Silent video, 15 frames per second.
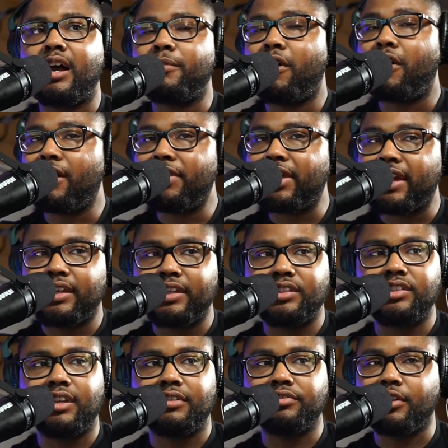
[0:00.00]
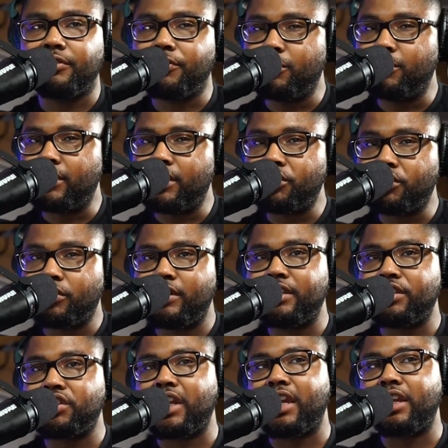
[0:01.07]
all that good stuff. So if you want to join the
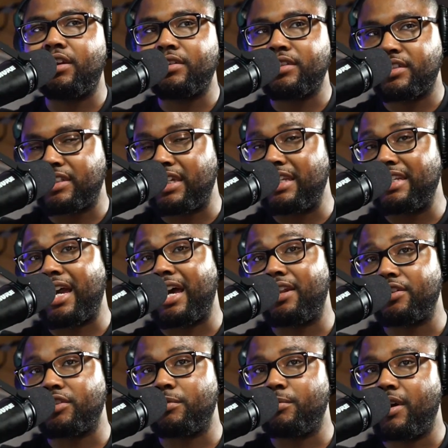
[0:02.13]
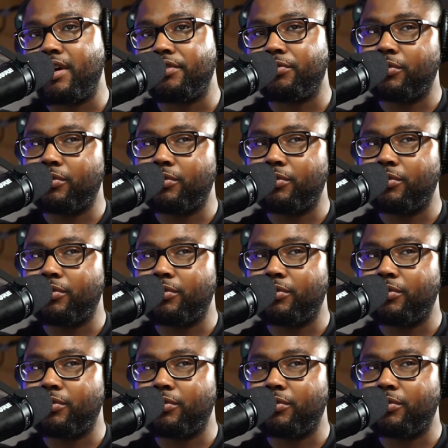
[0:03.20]
channel, it's $10 a month.